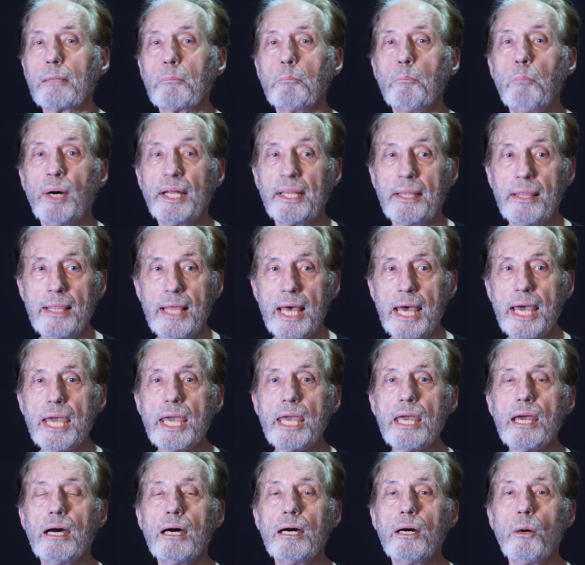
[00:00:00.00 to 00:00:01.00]
But
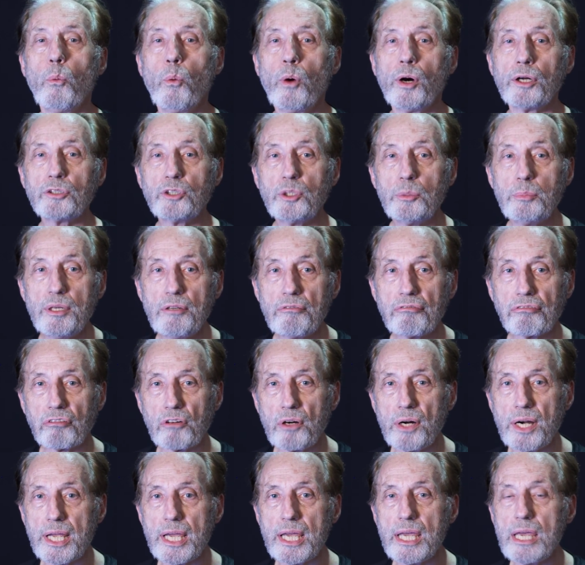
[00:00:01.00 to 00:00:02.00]
they want to be
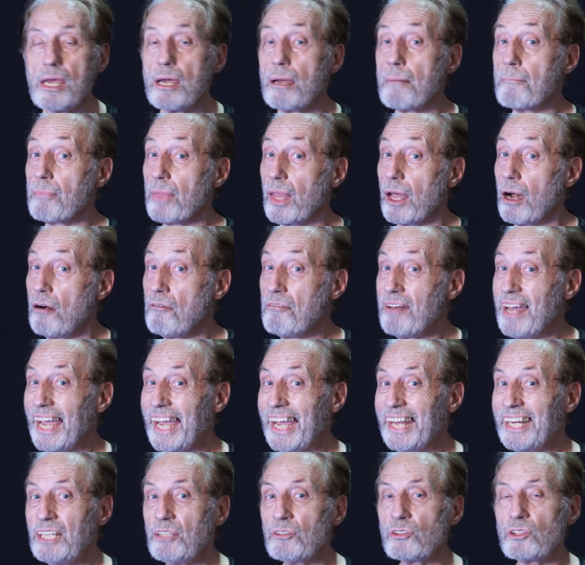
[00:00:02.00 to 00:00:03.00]
free of
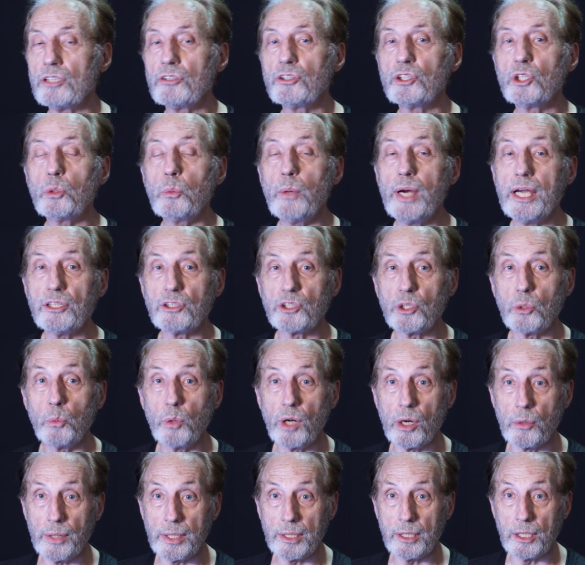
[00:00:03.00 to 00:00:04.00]
any situation
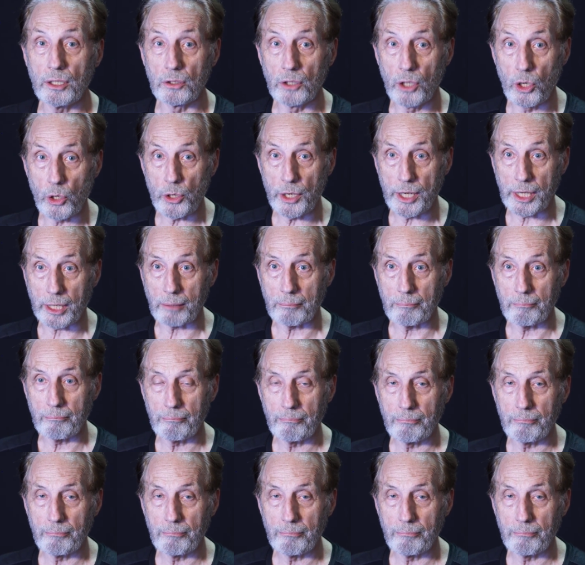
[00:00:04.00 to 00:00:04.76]
wherein they're learning.